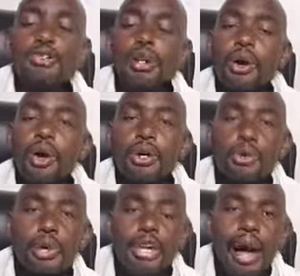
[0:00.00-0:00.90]
of the Lord,
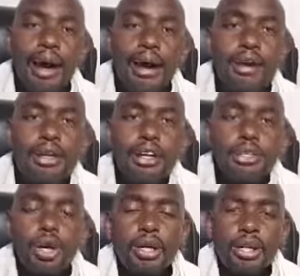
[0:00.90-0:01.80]
we are
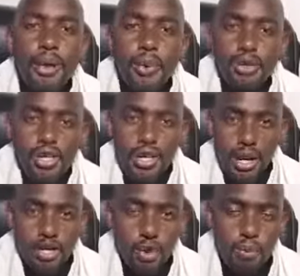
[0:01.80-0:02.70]
talking about
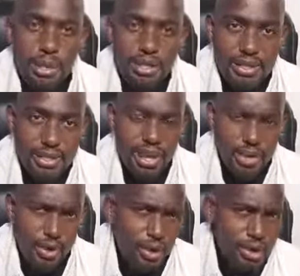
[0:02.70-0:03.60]
generational blessings.
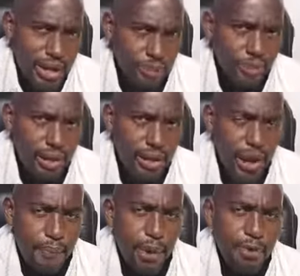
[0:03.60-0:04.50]
And you know something
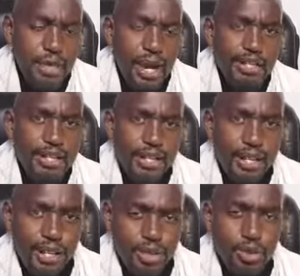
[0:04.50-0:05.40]
about a
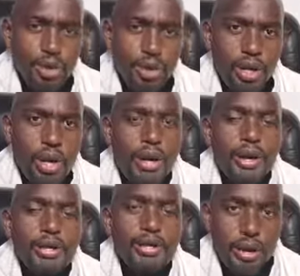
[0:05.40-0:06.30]
generational
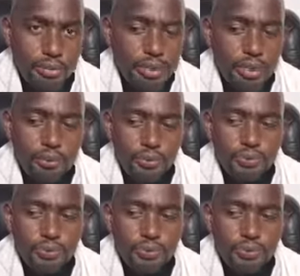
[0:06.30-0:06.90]
something.